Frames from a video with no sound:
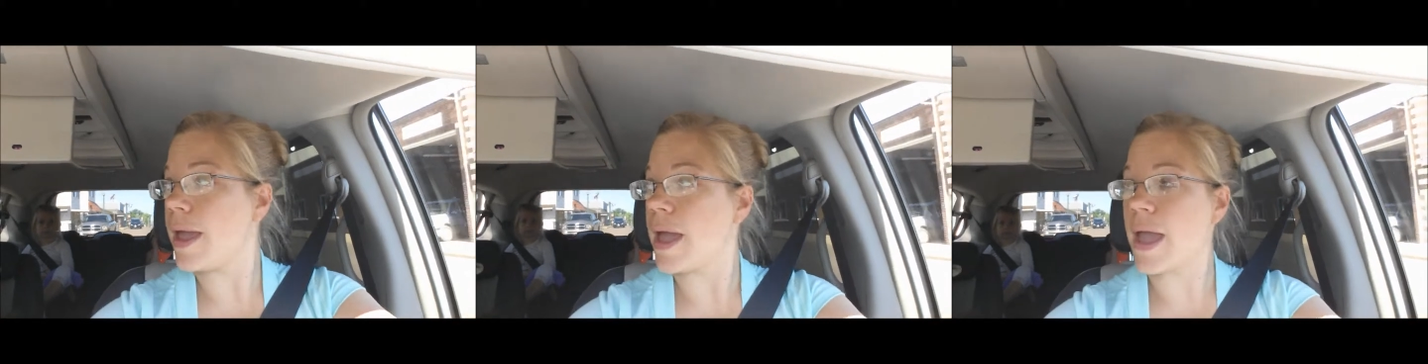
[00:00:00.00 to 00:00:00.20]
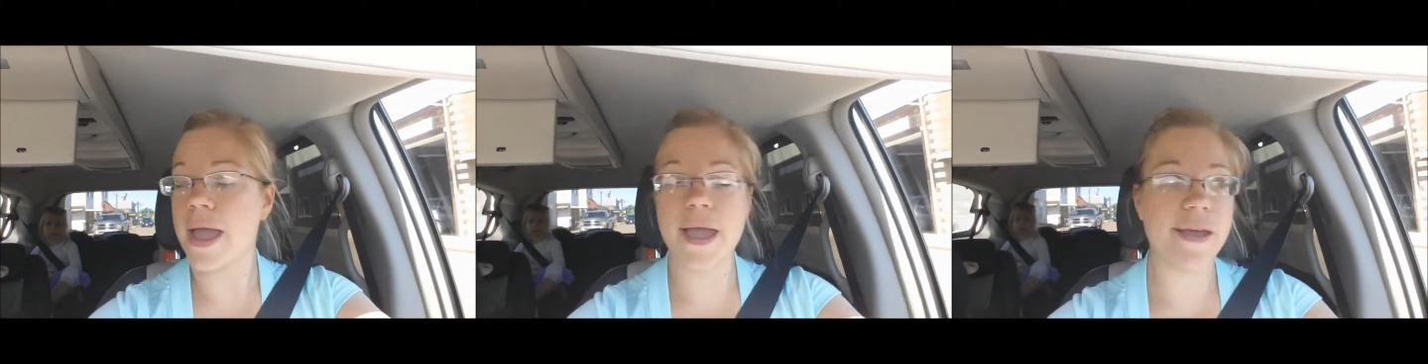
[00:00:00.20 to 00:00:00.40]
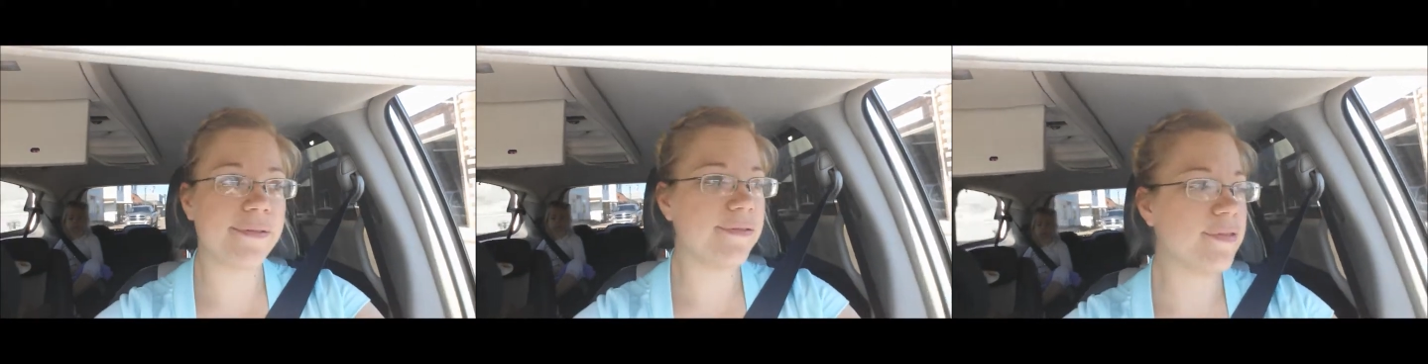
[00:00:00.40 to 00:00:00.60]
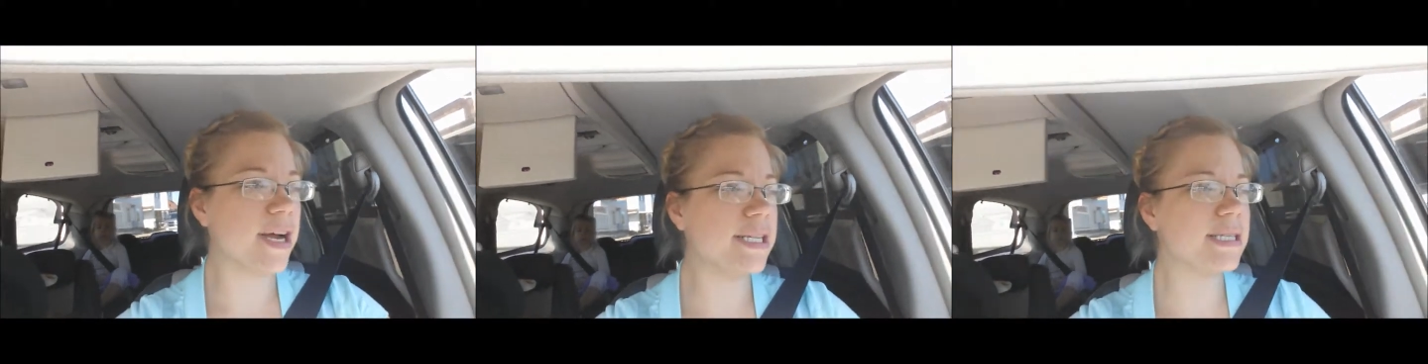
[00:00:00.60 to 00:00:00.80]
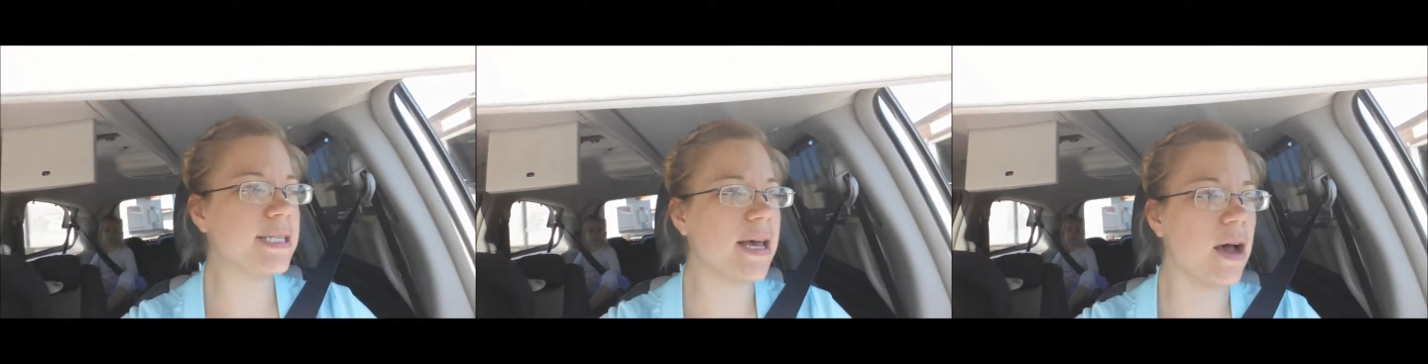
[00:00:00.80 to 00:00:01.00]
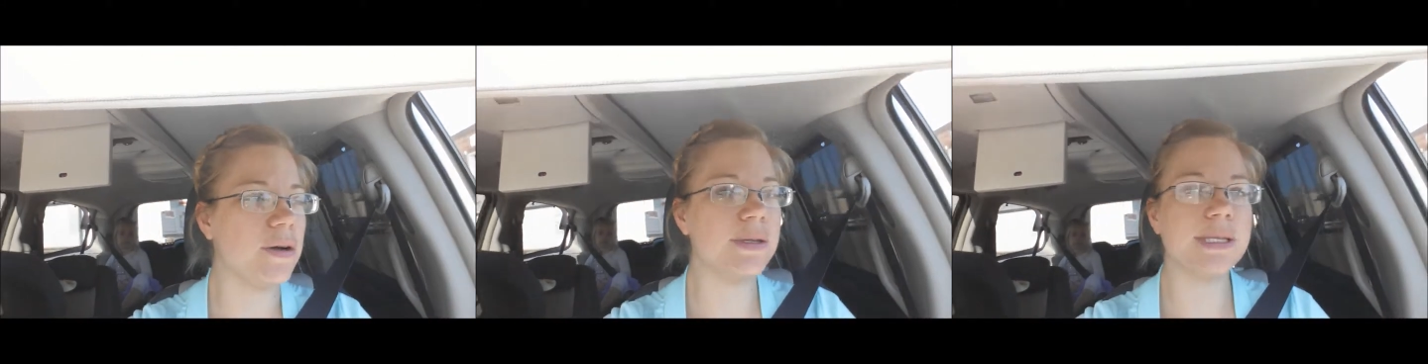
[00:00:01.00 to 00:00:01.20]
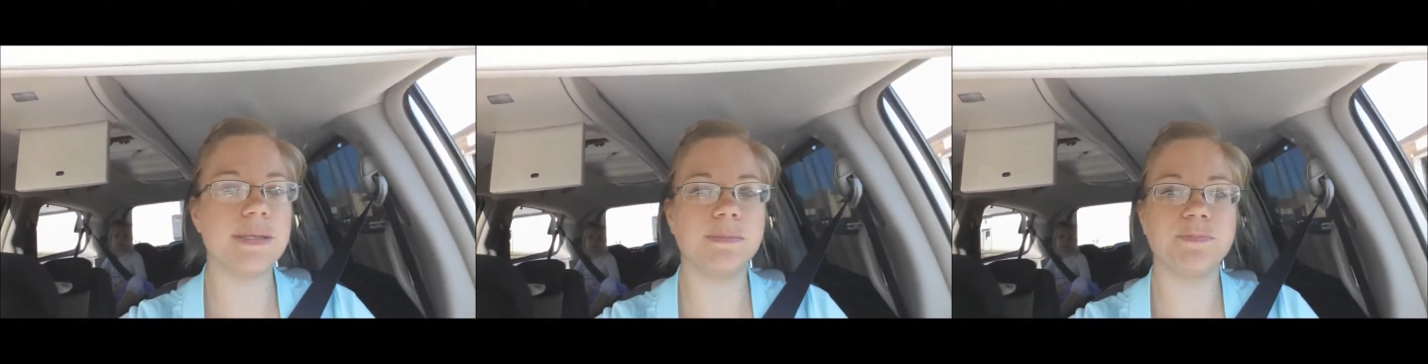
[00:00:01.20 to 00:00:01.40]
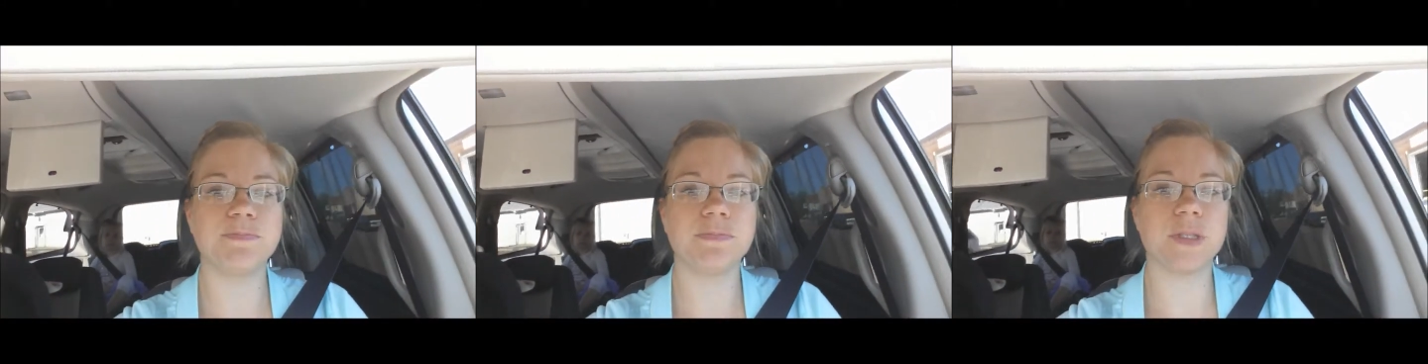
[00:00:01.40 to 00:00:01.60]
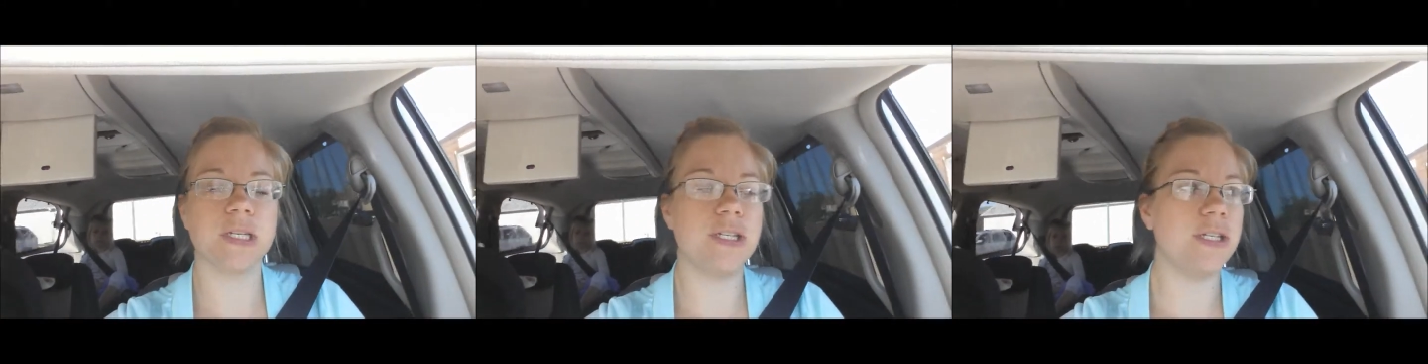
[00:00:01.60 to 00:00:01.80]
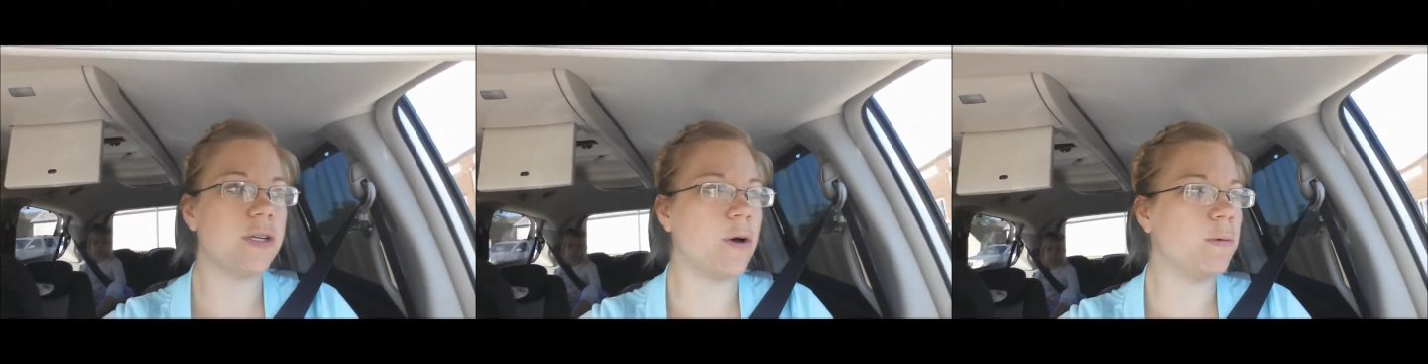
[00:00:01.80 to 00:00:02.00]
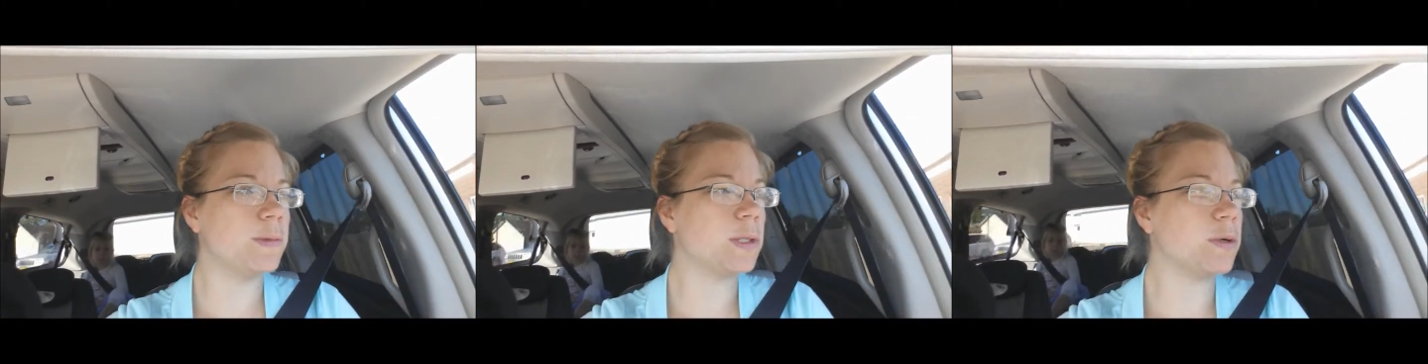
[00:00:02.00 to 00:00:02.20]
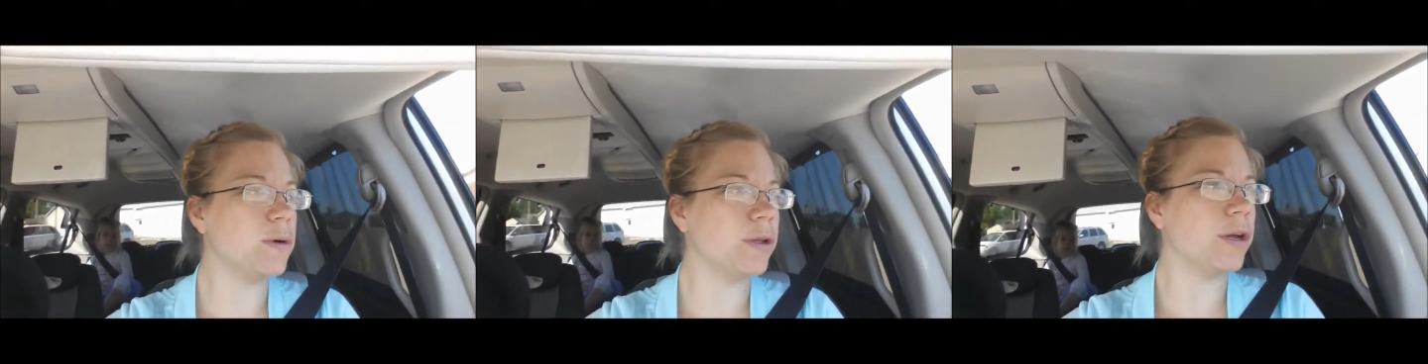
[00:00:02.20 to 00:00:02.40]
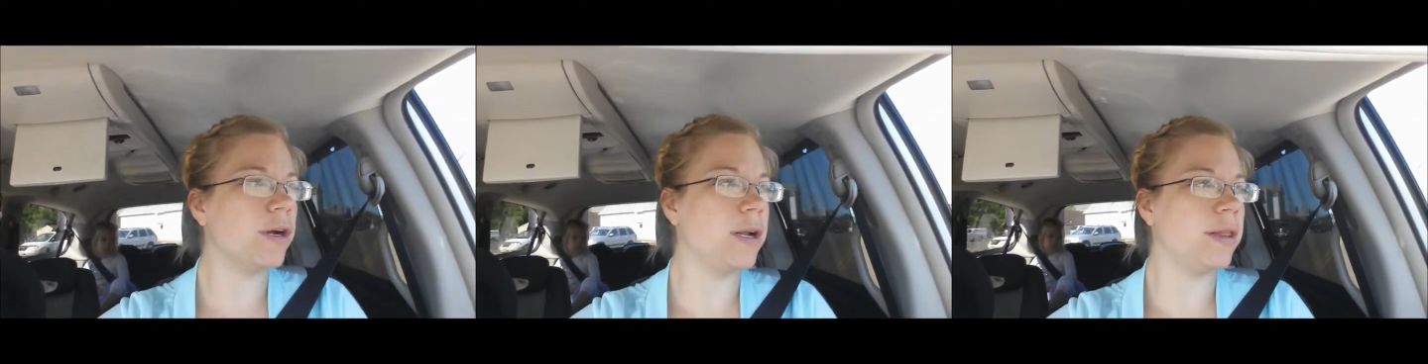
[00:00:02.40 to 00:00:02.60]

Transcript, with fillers: a friend's house. She's a homeschooler,